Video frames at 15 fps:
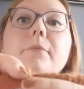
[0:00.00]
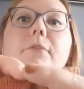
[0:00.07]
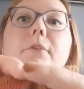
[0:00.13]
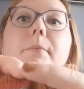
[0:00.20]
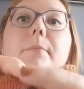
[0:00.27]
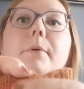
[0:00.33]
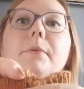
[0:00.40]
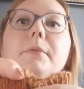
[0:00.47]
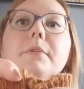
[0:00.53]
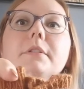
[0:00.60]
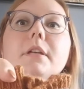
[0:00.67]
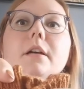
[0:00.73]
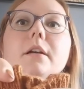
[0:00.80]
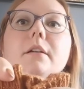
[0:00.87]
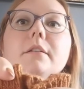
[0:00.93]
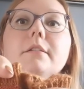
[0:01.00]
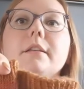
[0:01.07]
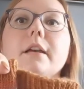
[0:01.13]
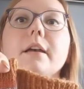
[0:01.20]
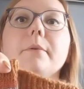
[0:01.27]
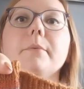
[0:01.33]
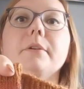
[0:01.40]
for both socks,
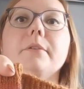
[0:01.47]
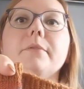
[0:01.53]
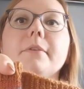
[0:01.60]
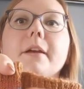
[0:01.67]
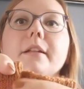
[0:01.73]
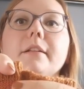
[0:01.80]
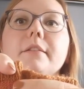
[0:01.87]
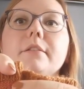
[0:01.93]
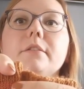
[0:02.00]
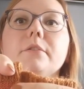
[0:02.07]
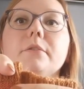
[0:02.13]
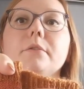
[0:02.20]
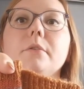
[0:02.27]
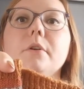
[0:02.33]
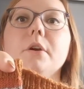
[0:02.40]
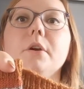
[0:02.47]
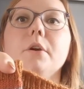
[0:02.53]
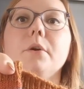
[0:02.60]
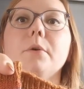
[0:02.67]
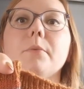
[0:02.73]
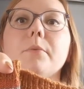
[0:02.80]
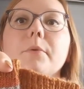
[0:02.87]
I would have had to
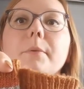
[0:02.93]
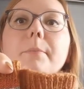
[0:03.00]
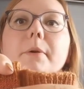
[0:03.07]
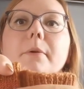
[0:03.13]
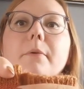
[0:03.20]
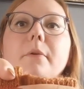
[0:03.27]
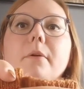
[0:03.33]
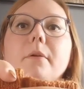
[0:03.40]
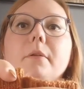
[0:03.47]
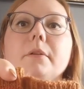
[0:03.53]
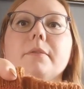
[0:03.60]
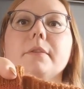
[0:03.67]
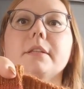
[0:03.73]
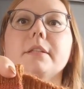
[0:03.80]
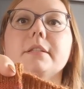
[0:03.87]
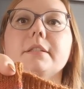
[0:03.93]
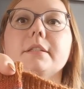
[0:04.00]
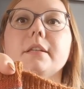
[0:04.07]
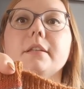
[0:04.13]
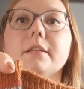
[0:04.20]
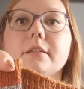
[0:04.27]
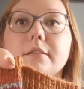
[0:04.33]
rip out all of this
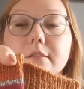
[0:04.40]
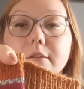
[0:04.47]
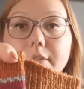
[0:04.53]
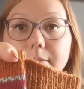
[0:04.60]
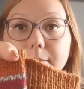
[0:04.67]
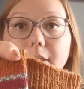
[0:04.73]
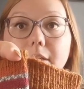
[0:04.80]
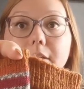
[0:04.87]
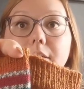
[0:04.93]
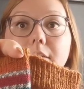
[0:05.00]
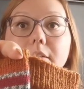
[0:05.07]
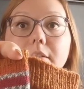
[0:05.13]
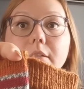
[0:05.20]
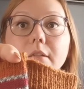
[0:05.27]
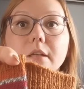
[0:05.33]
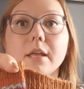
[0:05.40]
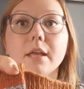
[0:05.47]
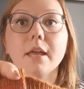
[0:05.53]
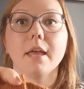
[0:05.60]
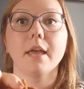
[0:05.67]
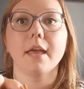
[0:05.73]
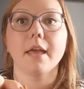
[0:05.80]
and then start them here.
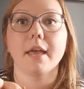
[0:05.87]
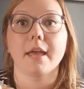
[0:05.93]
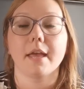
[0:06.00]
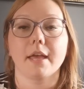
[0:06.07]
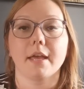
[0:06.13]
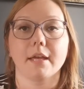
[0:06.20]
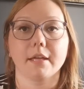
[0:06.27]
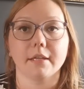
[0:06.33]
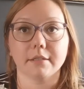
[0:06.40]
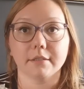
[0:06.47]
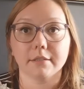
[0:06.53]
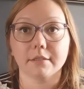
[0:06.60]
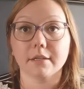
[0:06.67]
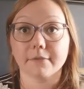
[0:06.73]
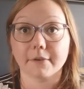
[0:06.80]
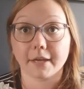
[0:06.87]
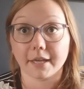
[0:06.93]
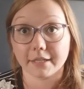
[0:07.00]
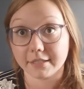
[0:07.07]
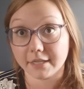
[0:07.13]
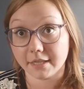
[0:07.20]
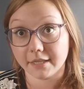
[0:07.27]
And if I
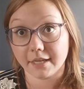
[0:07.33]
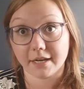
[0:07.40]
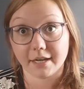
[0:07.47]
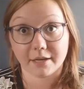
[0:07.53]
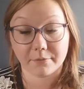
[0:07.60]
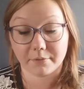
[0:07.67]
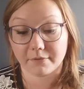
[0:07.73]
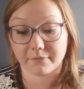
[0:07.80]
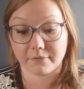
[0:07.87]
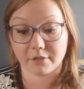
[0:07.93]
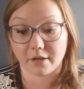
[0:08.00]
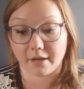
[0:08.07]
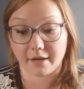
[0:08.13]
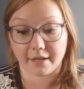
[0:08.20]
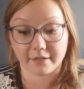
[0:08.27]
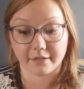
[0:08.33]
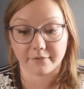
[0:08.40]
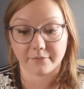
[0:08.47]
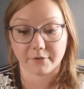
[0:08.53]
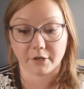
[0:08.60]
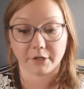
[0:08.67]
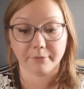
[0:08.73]
had done that, I would have not had
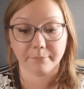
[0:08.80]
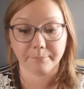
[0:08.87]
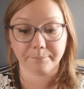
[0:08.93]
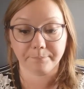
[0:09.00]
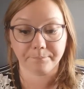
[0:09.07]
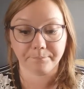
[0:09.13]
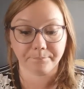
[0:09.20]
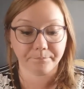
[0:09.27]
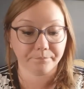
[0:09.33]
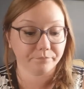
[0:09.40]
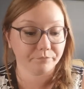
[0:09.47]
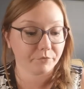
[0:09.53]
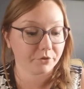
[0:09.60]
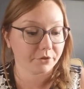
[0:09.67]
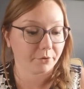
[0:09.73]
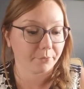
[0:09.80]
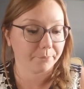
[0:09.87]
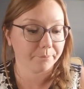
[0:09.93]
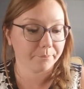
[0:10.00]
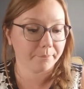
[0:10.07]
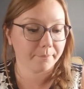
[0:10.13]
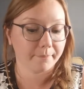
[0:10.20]
enough yarn. So
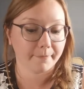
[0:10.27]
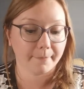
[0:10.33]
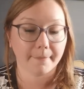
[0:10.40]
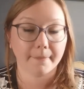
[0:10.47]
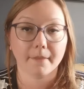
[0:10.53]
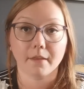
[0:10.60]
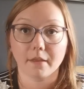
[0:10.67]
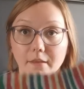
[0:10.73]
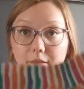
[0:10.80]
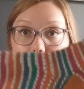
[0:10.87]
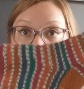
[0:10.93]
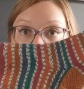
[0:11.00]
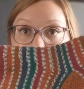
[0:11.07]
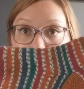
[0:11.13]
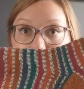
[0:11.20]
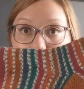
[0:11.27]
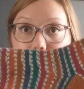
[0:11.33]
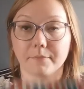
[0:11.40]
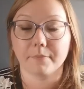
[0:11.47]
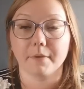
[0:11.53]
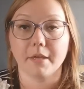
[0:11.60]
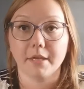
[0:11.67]
there we go.
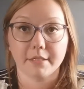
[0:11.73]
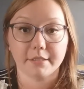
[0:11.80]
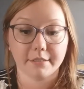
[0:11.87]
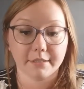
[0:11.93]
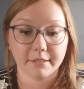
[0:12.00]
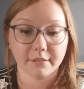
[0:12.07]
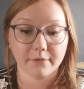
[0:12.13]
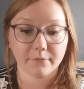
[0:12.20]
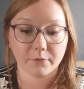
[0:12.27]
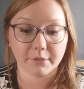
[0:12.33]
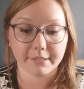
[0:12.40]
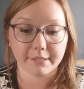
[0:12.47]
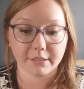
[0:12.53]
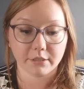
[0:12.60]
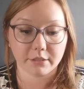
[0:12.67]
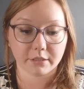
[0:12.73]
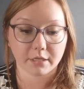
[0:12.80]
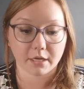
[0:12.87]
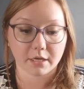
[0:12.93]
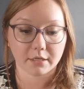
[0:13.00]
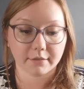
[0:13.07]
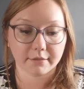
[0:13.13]
64 stitch
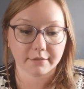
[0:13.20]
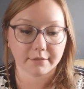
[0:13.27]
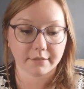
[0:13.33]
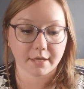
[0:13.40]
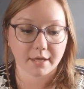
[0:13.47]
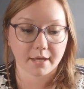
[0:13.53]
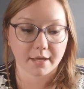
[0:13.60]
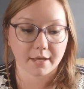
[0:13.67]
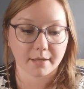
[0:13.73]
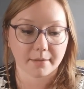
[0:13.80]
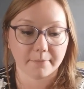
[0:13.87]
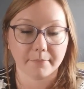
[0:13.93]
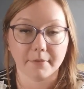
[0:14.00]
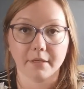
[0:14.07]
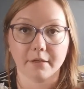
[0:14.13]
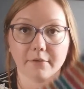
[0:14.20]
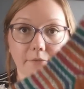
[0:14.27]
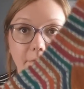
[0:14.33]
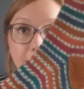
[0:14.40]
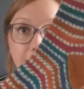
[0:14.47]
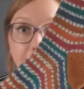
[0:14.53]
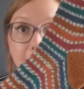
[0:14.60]
socks, heel
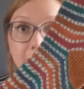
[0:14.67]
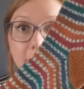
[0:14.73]
flap and